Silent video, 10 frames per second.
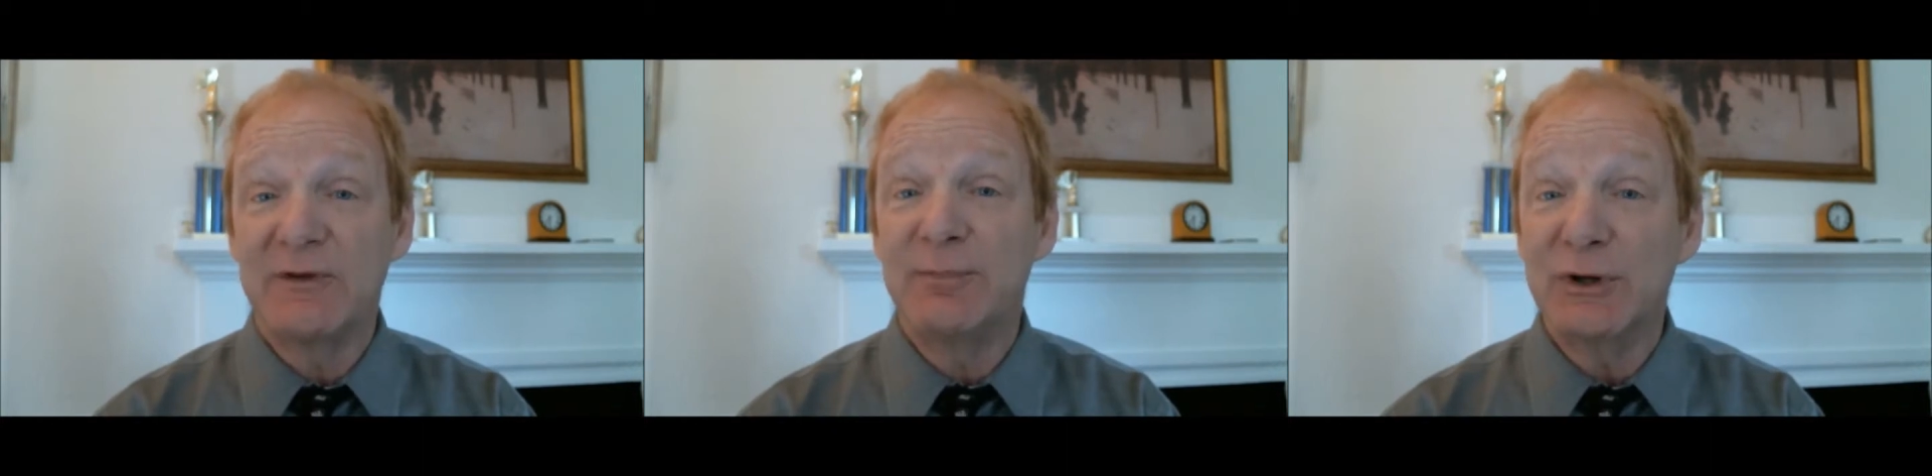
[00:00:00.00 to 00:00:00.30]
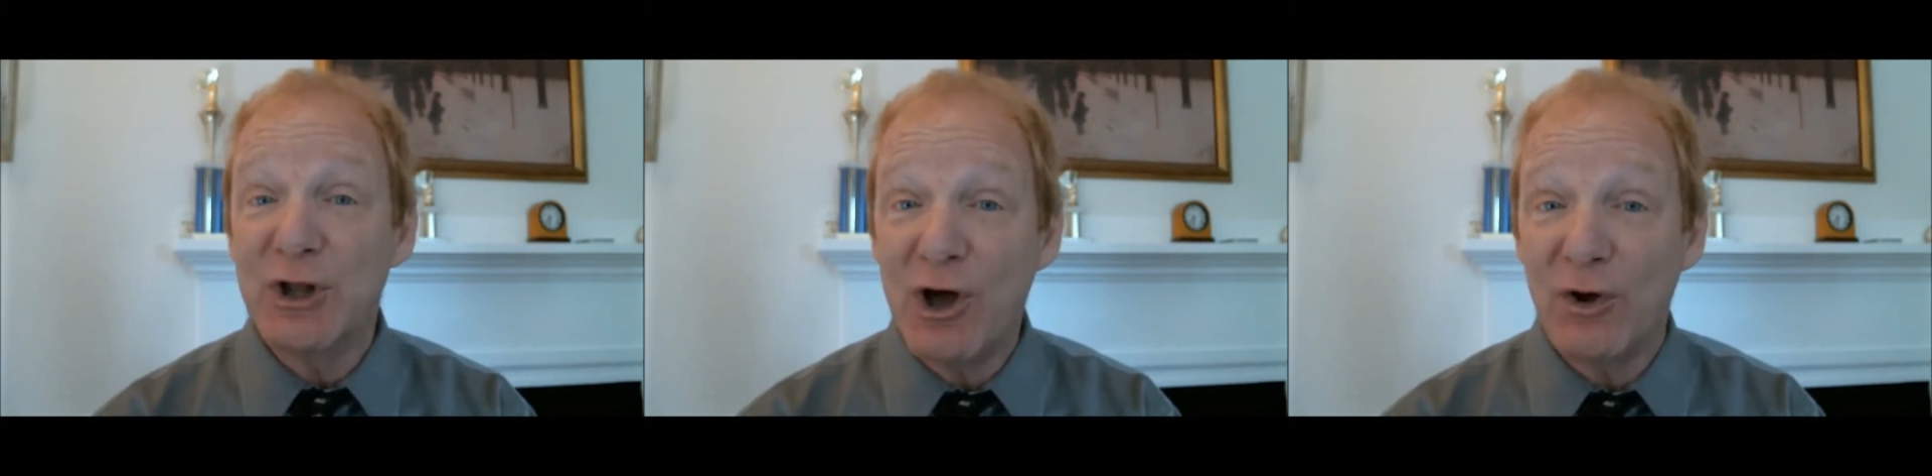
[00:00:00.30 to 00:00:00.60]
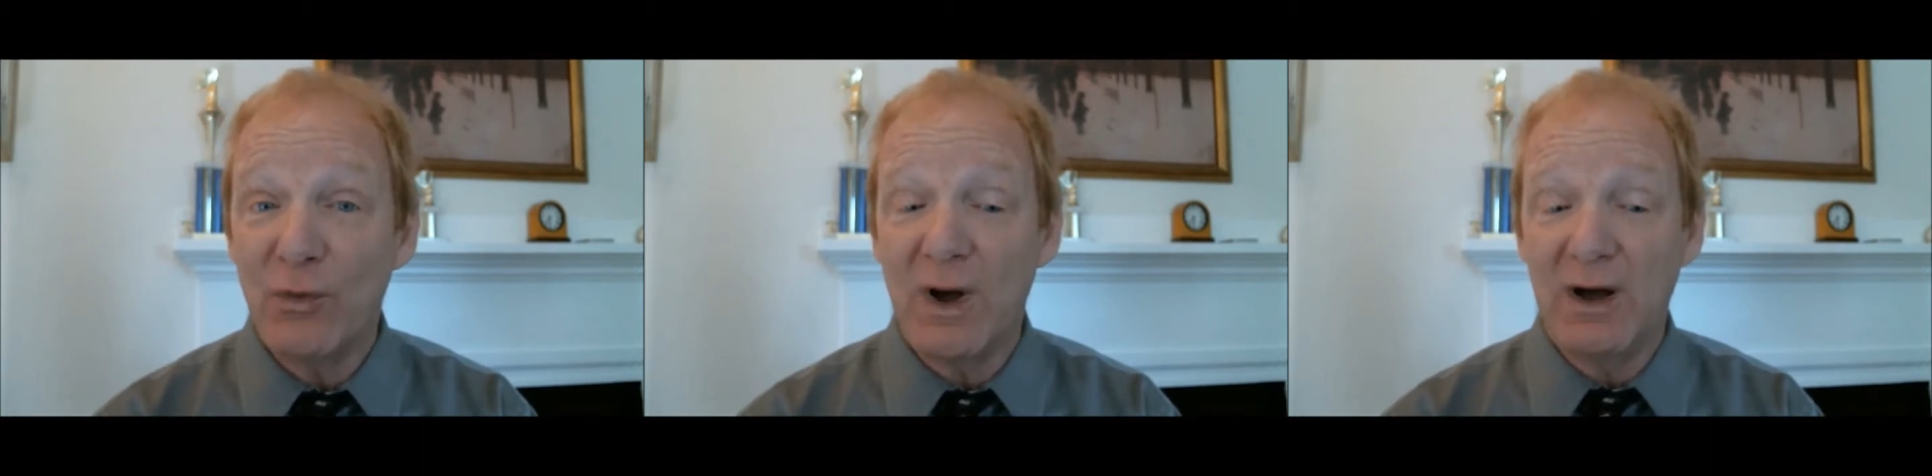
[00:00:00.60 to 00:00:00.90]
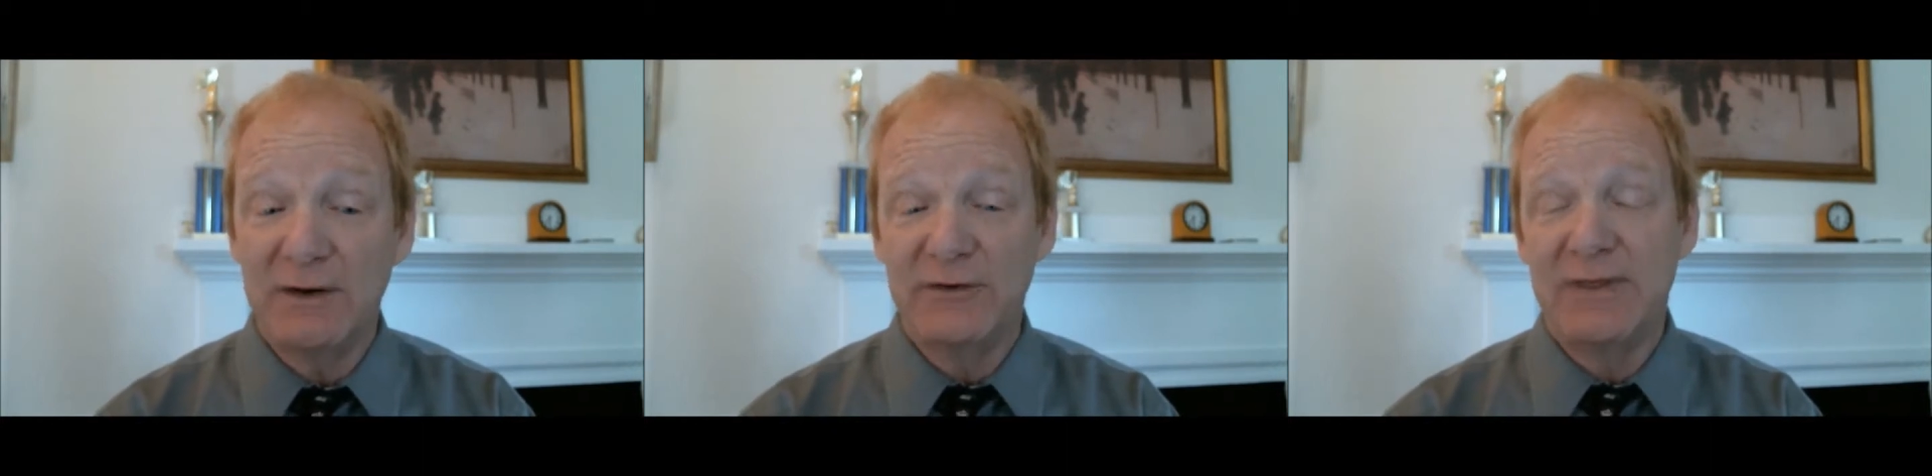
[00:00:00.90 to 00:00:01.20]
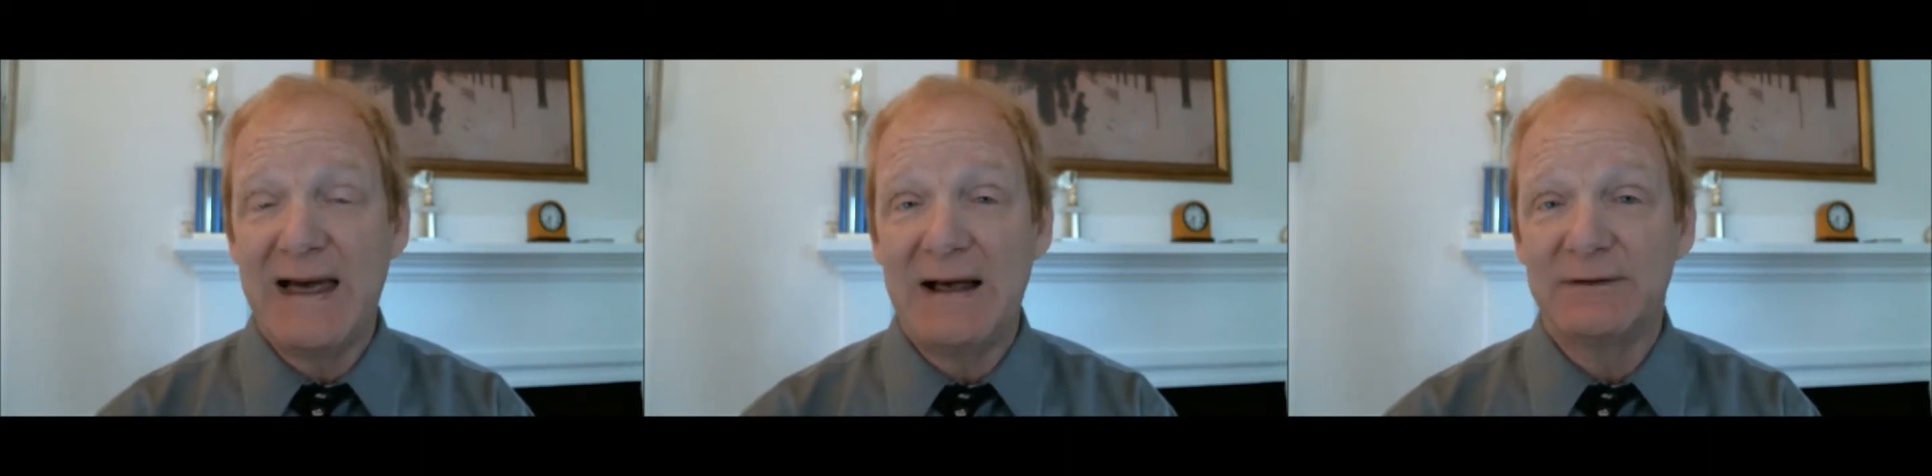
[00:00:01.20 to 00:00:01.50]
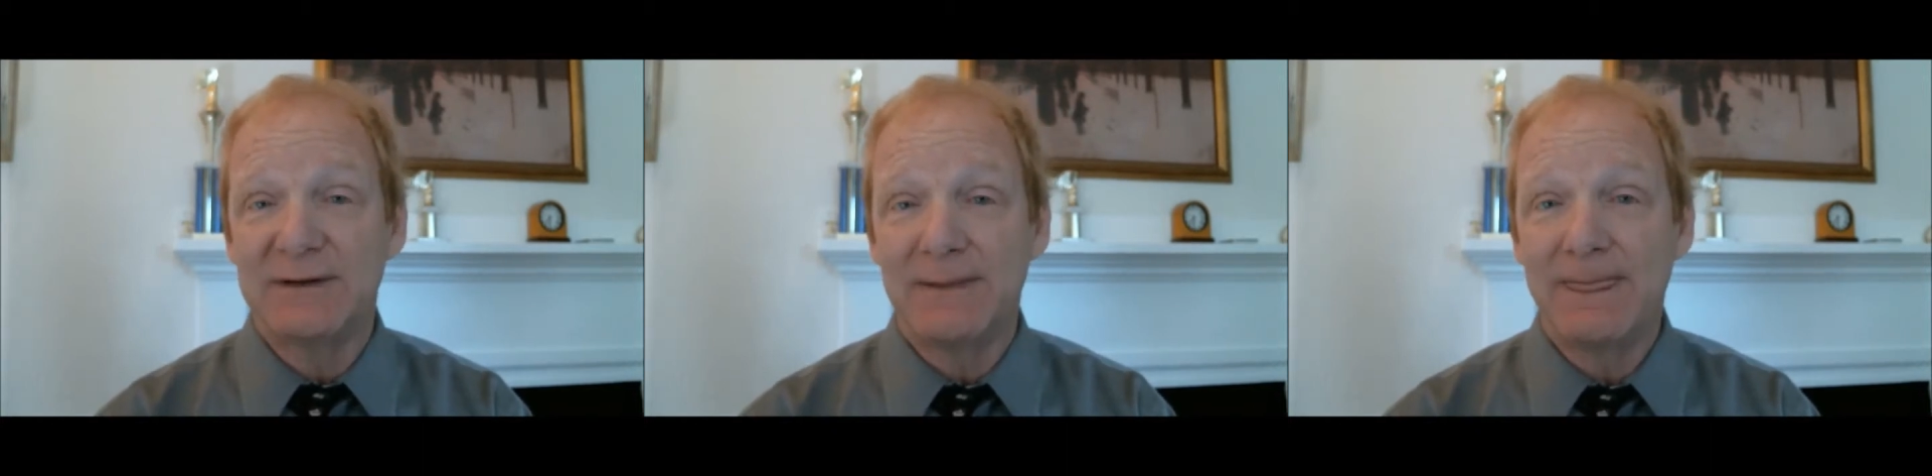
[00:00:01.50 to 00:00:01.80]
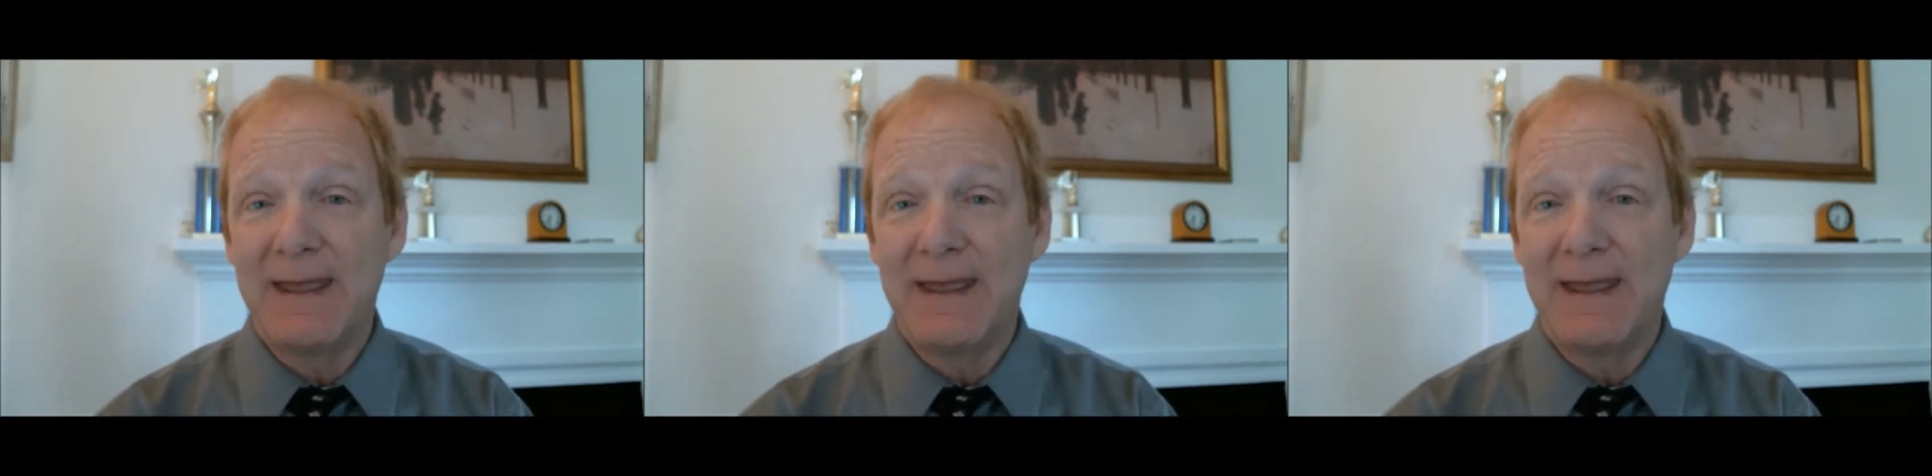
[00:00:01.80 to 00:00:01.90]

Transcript: below 100,000.